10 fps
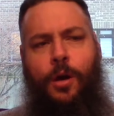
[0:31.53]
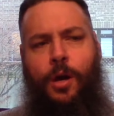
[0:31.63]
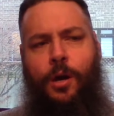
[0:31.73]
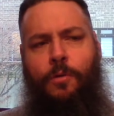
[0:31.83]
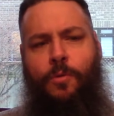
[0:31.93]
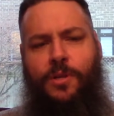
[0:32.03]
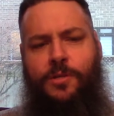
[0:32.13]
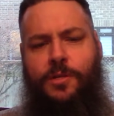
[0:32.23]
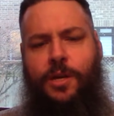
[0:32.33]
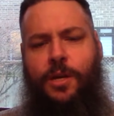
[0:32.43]
Uh,
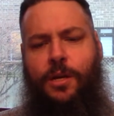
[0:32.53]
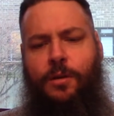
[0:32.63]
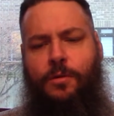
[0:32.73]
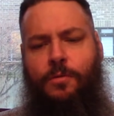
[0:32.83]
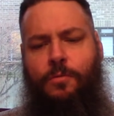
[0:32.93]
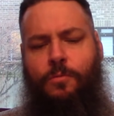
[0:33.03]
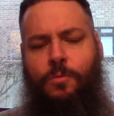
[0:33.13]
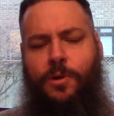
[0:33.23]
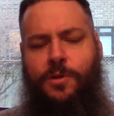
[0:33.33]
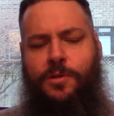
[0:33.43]
Wednesday
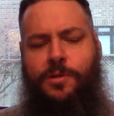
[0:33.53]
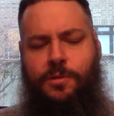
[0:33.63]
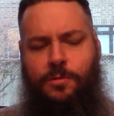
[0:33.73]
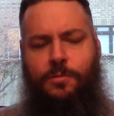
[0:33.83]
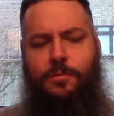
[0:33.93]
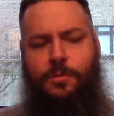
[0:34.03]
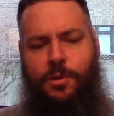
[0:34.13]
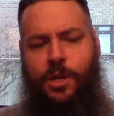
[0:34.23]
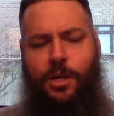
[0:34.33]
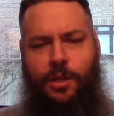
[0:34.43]
was
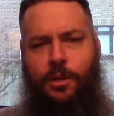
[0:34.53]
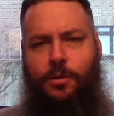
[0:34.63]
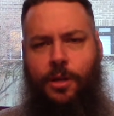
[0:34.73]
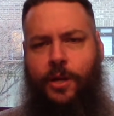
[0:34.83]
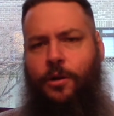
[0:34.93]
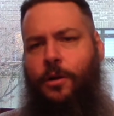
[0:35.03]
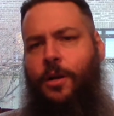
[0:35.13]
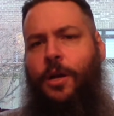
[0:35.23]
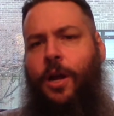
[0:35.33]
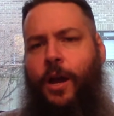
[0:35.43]
getting a little lighter.
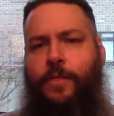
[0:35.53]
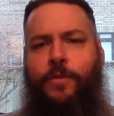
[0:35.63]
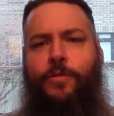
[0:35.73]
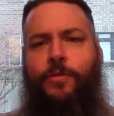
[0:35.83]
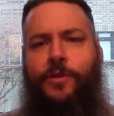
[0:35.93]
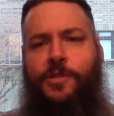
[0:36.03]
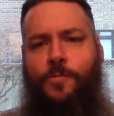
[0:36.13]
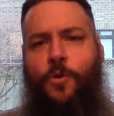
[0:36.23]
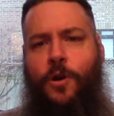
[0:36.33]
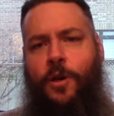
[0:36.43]
And then
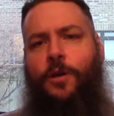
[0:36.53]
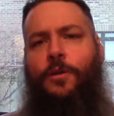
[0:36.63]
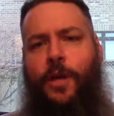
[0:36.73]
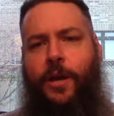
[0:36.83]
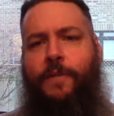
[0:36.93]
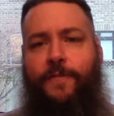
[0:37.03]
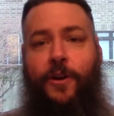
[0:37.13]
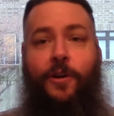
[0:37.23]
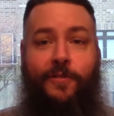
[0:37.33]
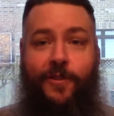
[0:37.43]
this morning, like I
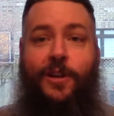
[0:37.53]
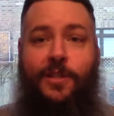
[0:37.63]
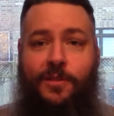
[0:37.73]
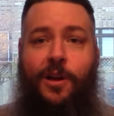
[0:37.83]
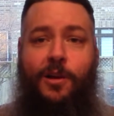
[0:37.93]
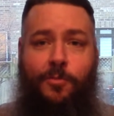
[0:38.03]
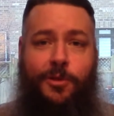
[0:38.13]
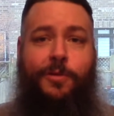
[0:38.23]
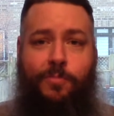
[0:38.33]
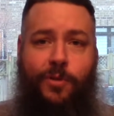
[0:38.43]
figure if I'm going to talk
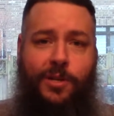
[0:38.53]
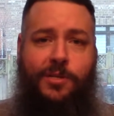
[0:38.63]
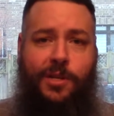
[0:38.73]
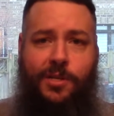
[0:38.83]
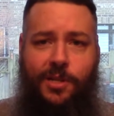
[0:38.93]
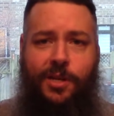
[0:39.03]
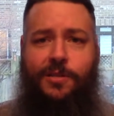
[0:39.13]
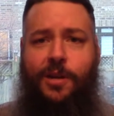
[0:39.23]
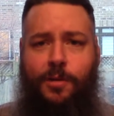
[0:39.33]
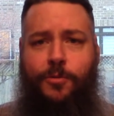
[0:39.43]
about the depressed days, I got
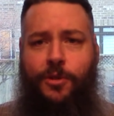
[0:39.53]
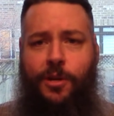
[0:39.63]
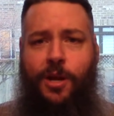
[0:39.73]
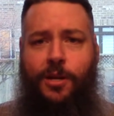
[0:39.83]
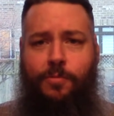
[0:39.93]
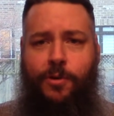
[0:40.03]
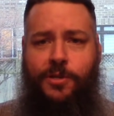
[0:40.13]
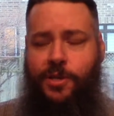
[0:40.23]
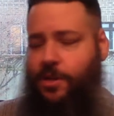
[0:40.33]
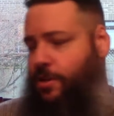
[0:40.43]
to talk about the
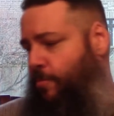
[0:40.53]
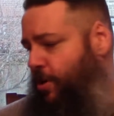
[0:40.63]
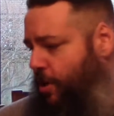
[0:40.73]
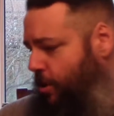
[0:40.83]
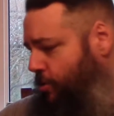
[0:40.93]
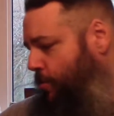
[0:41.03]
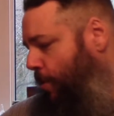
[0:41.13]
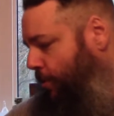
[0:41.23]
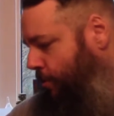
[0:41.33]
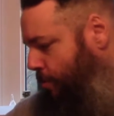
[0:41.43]
non-depressed days. And my dog just
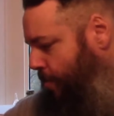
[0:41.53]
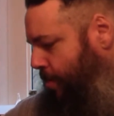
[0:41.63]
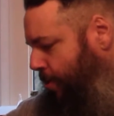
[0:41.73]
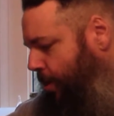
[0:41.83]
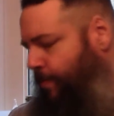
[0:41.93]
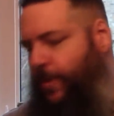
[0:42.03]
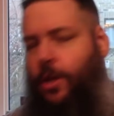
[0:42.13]
walked in the room. Hey, buddy.